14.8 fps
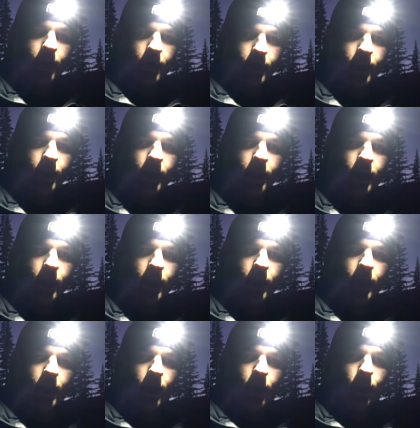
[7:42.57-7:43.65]
And
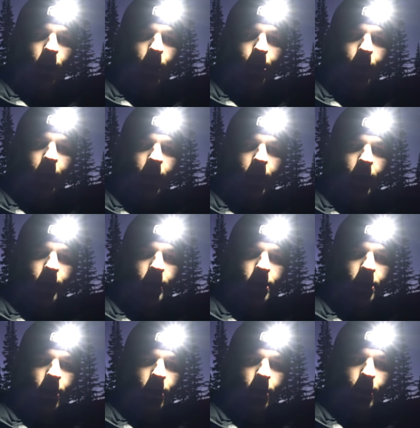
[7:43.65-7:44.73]
we're all pretty hungry,
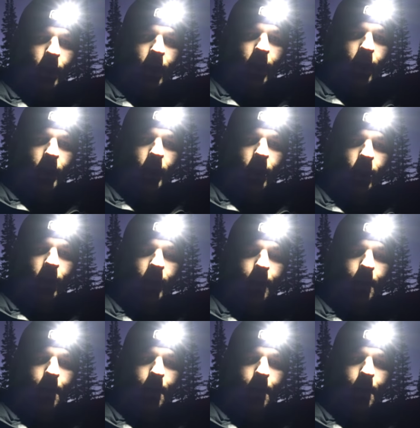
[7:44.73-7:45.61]
so we're gonna get to it.